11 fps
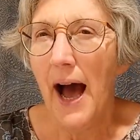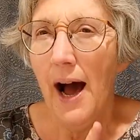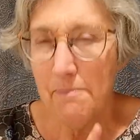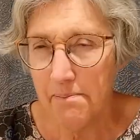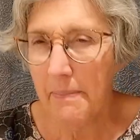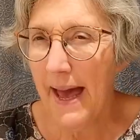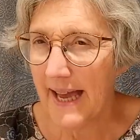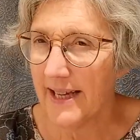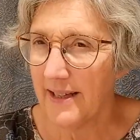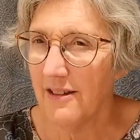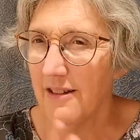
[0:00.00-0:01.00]
I
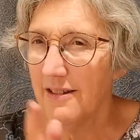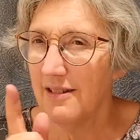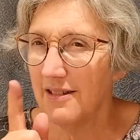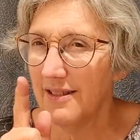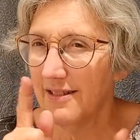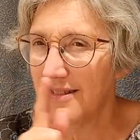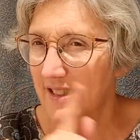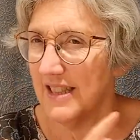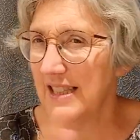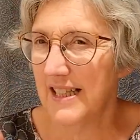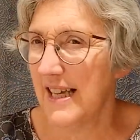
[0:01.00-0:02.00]
may
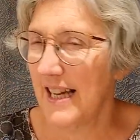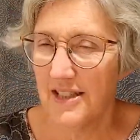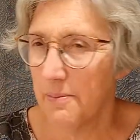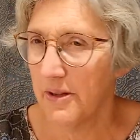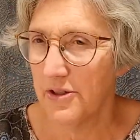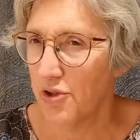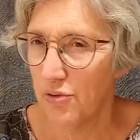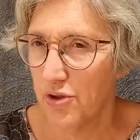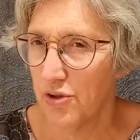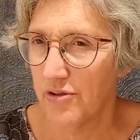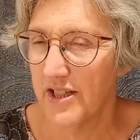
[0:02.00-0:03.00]
get some other
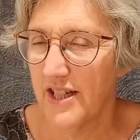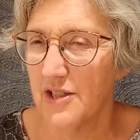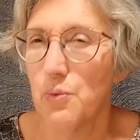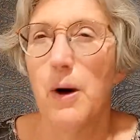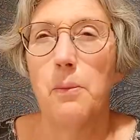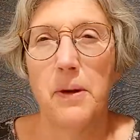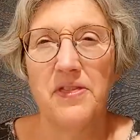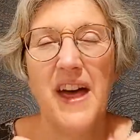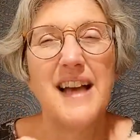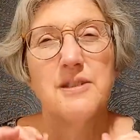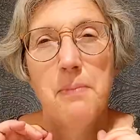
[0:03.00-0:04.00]
short stories in as well, but
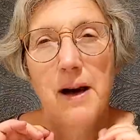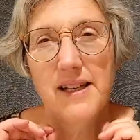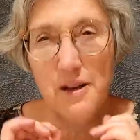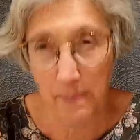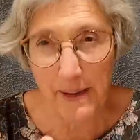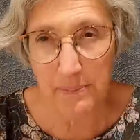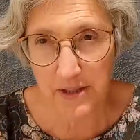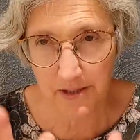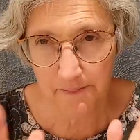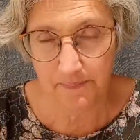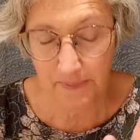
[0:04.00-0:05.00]
that's my
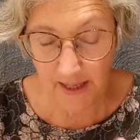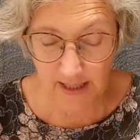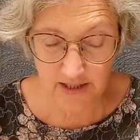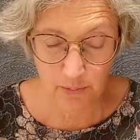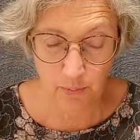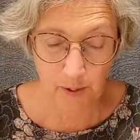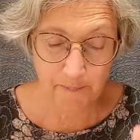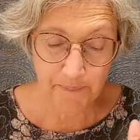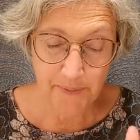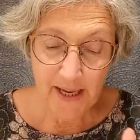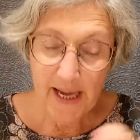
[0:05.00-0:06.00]
commitment, as it were.
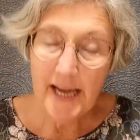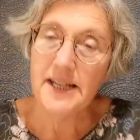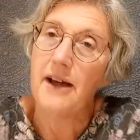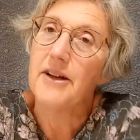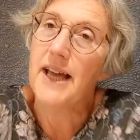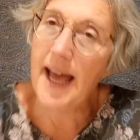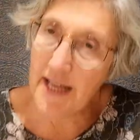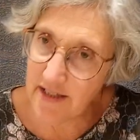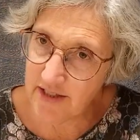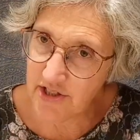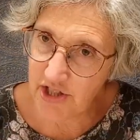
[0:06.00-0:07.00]
Now,
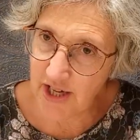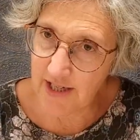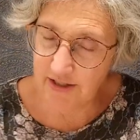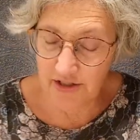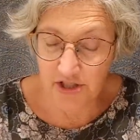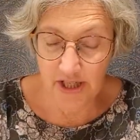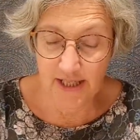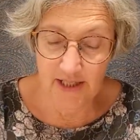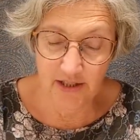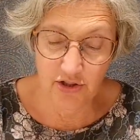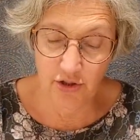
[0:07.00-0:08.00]
Kate's challenge
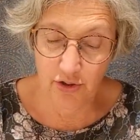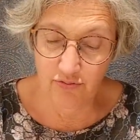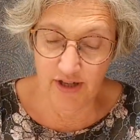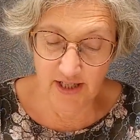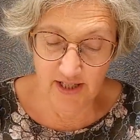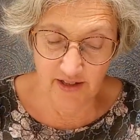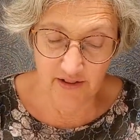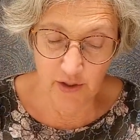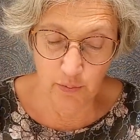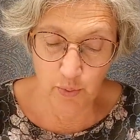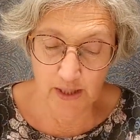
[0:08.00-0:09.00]
is to read
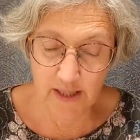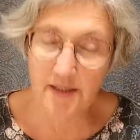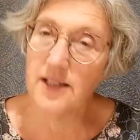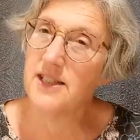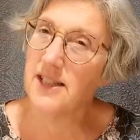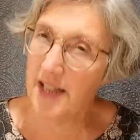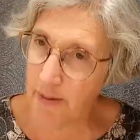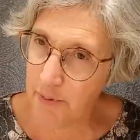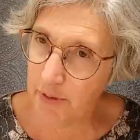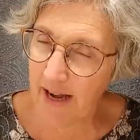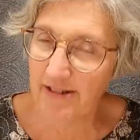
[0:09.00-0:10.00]
something with a
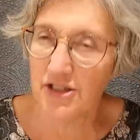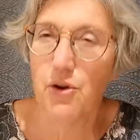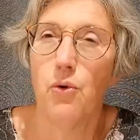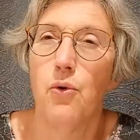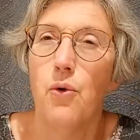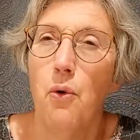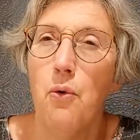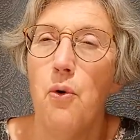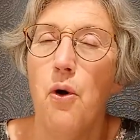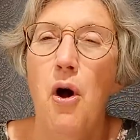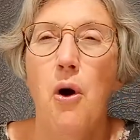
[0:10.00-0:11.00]
disabled character
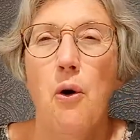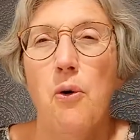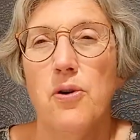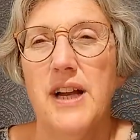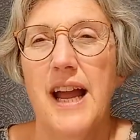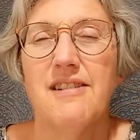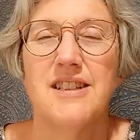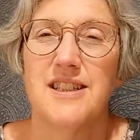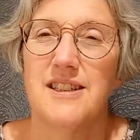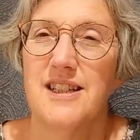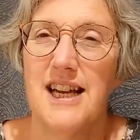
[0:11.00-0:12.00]
or a
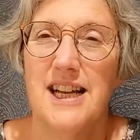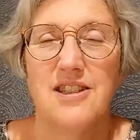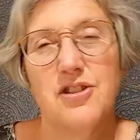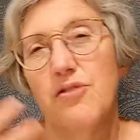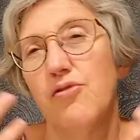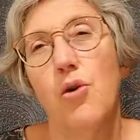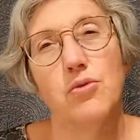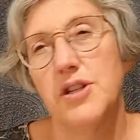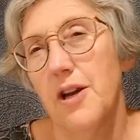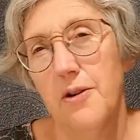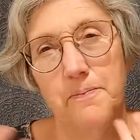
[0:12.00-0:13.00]
character that has a sort of
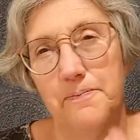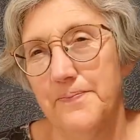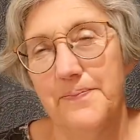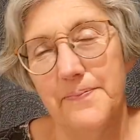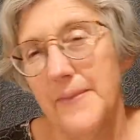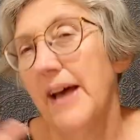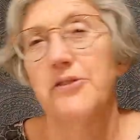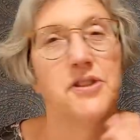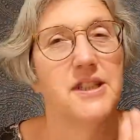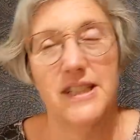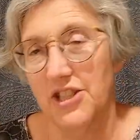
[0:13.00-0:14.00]
long-term
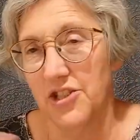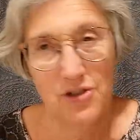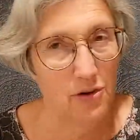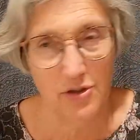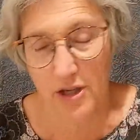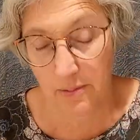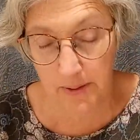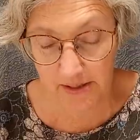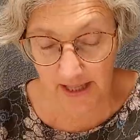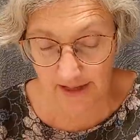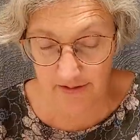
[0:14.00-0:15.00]
health condition, long-term
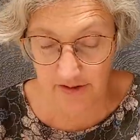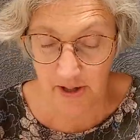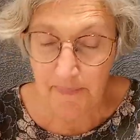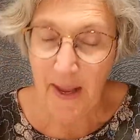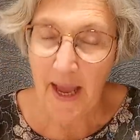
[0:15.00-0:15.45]
ill health.